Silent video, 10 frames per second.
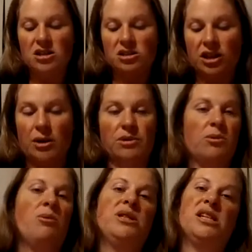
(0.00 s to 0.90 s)
So that was
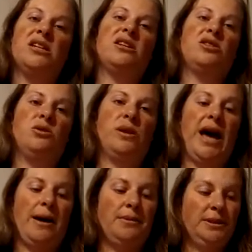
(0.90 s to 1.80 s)
what we did in the 2
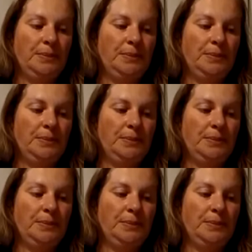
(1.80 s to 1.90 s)
labs,